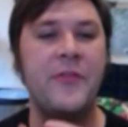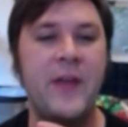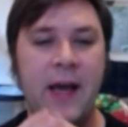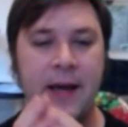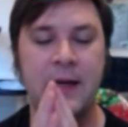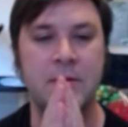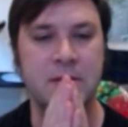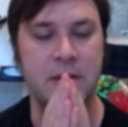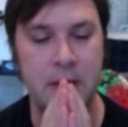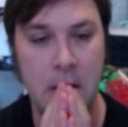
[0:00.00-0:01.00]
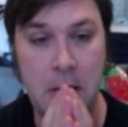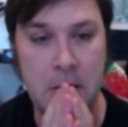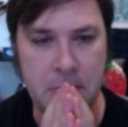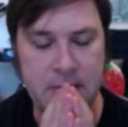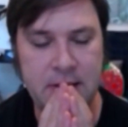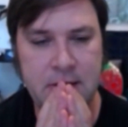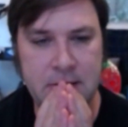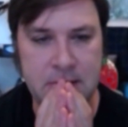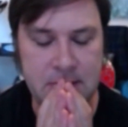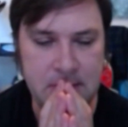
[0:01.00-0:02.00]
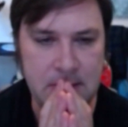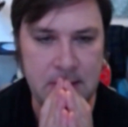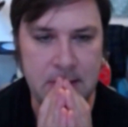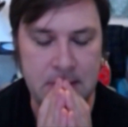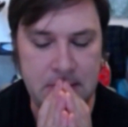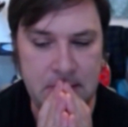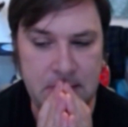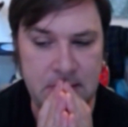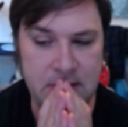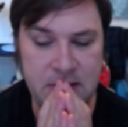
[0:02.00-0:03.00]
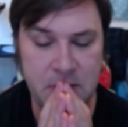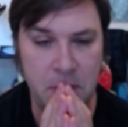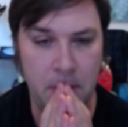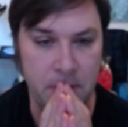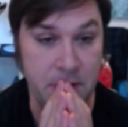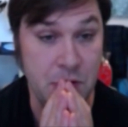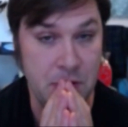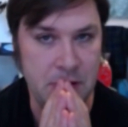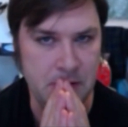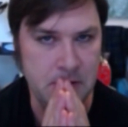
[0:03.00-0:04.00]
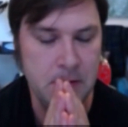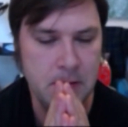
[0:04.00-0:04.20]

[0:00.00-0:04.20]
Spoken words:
that, and I was like, oh, this is probably true.